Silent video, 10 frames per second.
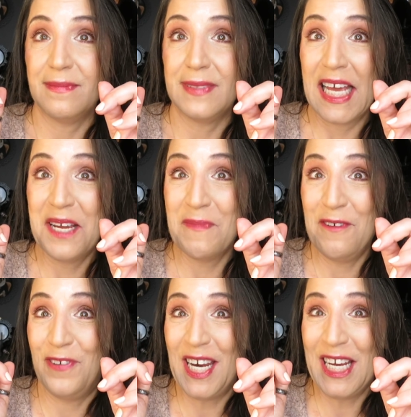like my
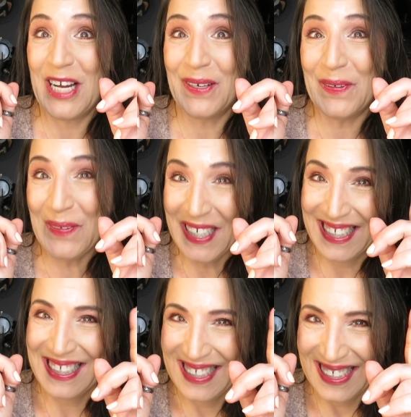video,
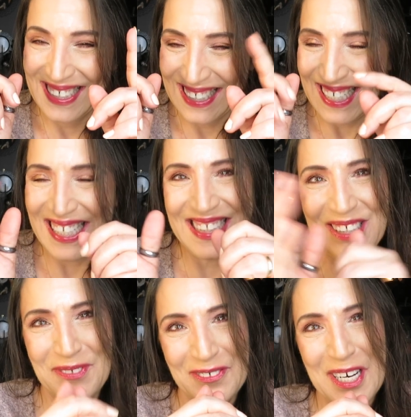and
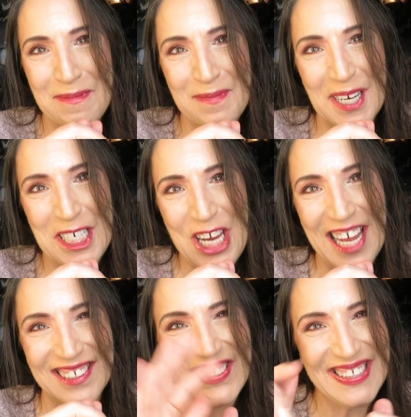subscribe to my
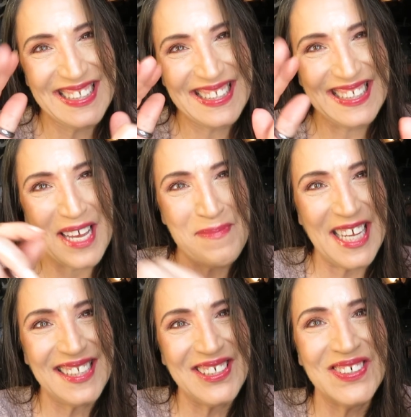channel. À
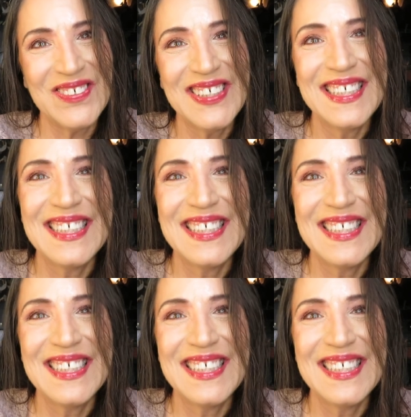bientôt!